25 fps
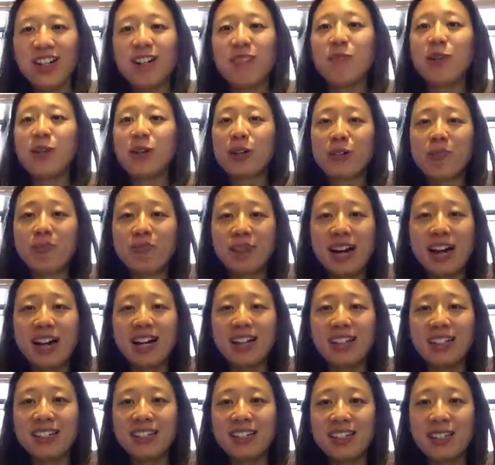welcome
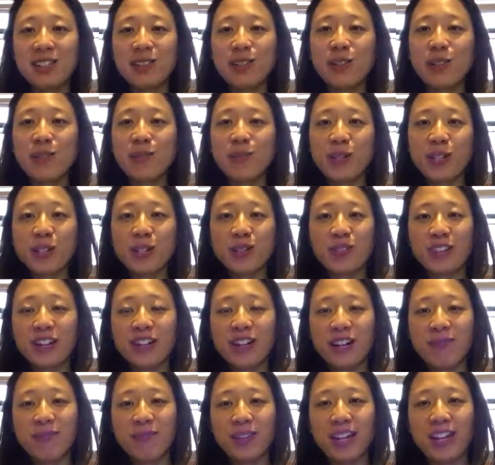back. Thank you so much for
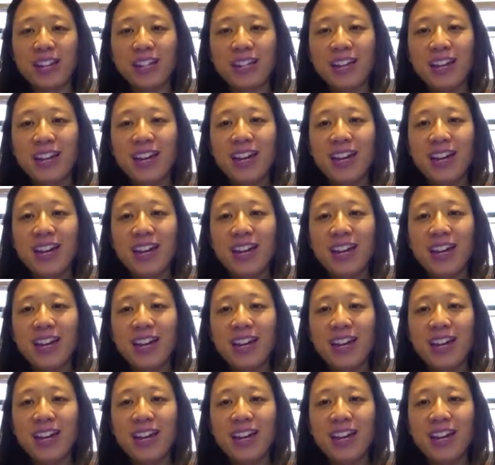coming.